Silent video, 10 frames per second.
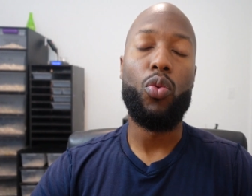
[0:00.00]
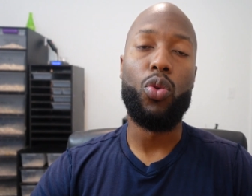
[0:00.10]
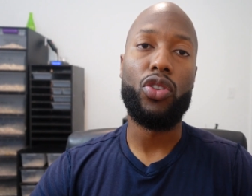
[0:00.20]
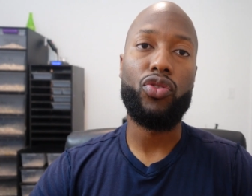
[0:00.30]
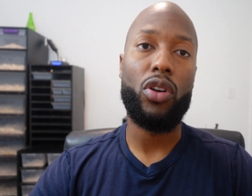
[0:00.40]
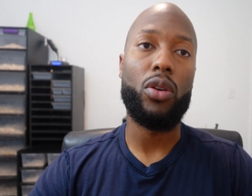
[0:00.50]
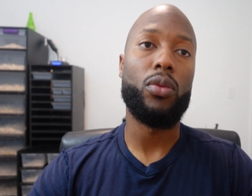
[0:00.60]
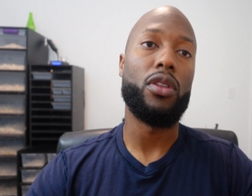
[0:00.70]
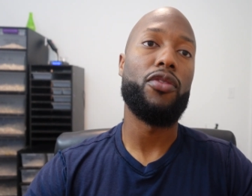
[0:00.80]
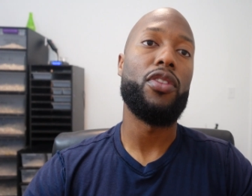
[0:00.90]
what's wrong
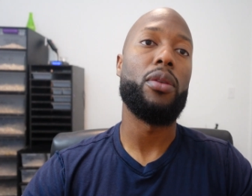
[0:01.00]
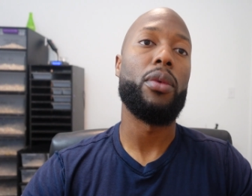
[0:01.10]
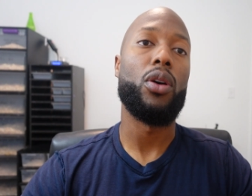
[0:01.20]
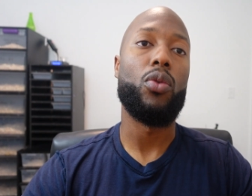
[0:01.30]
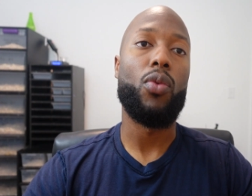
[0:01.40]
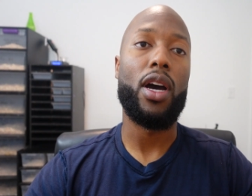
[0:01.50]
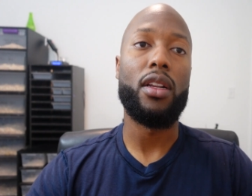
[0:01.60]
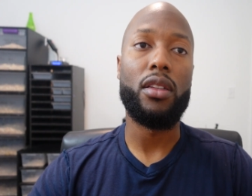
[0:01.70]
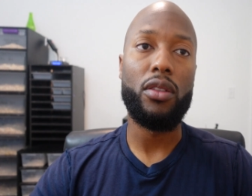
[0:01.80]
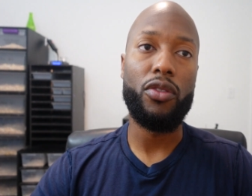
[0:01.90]
with the female. Why
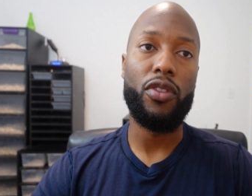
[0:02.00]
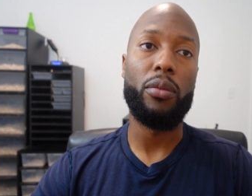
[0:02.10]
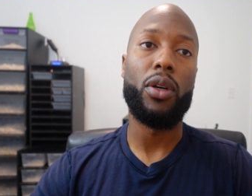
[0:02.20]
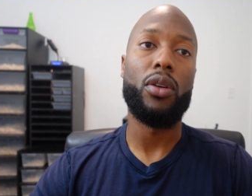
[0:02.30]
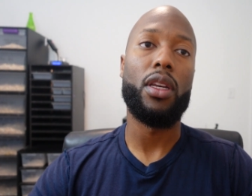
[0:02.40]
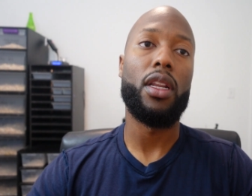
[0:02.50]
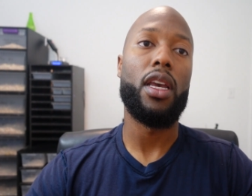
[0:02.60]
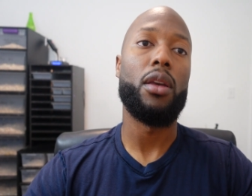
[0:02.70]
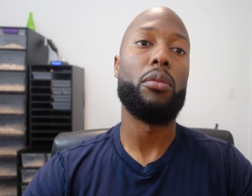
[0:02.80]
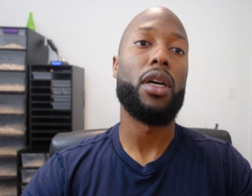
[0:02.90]
did this female get
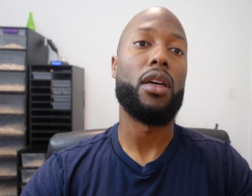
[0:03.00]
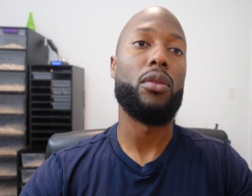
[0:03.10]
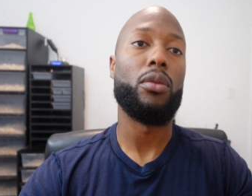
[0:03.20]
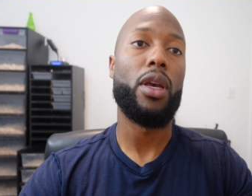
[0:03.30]
egg bound?